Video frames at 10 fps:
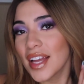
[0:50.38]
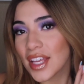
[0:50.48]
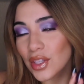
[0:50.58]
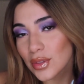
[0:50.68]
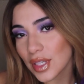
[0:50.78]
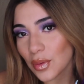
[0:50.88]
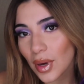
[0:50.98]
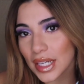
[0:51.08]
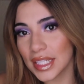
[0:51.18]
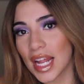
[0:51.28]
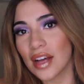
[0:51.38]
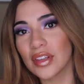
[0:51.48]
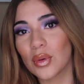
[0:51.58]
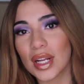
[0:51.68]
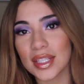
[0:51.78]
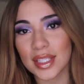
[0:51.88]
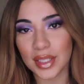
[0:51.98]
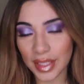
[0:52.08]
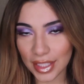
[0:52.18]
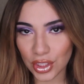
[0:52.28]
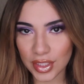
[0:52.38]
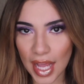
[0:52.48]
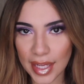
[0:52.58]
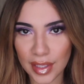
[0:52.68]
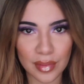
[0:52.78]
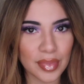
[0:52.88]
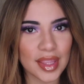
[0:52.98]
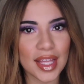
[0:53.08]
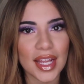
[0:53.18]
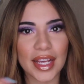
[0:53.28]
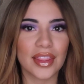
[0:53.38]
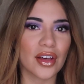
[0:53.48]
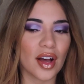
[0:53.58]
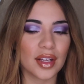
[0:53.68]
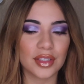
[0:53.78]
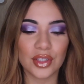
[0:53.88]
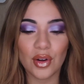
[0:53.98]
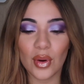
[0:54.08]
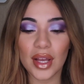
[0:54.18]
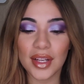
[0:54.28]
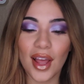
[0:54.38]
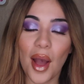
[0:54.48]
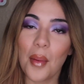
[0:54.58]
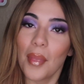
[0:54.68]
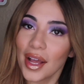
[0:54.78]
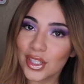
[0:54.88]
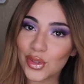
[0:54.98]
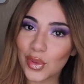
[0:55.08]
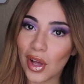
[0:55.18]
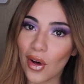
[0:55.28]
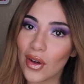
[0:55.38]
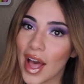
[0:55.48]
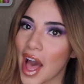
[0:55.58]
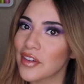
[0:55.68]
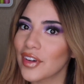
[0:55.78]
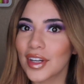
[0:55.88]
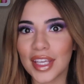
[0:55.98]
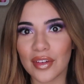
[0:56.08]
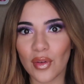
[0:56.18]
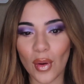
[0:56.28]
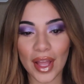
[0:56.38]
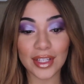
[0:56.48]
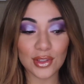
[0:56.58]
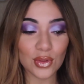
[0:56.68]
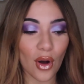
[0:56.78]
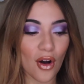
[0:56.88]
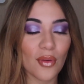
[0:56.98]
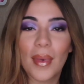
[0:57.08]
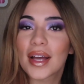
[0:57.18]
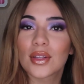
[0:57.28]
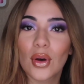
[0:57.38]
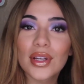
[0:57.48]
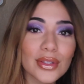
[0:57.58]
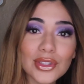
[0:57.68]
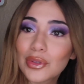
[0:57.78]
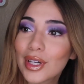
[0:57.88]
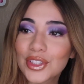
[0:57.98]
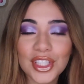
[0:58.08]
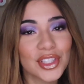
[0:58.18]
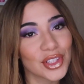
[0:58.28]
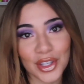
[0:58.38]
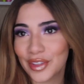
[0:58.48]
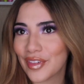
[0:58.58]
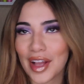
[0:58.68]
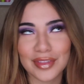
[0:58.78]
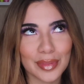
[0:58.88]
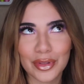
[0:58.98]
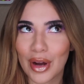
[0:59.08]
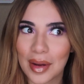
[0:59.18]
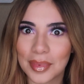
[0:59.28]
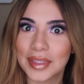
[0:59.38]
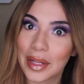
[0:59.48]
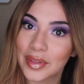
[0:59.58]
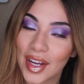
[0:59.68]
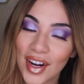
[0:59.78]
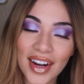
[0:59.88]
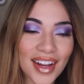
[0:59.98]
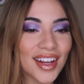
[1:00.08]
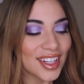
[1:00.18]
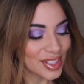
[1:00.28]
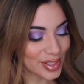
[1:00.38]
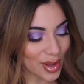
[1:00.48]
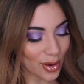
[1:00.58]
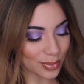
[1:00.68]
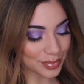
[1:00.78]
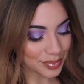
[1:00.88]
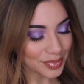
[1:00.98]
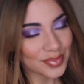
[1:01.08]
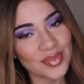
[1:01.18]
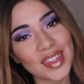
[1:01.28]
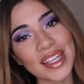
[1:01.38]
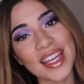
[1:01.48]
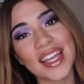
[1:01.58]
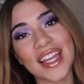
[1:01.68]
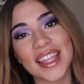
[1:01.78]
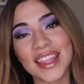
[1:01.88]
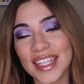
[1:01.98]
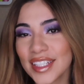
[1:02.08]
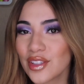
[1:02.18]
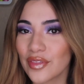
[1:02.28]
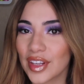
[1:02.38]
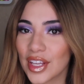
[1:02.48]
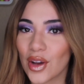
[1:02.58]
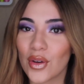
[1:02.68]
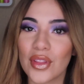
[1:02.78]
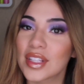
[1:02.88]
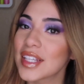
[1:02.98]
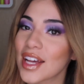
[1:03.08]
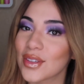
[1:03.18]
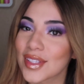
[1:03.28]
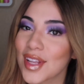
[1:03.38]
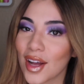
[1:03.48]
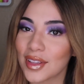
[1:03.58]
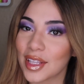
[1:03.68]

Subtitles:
using one and having one as a collector's item, but then I thought, you know what? Might as well have a giveaway to all my loyal 235 subscribers out there. So, in this video, the title is not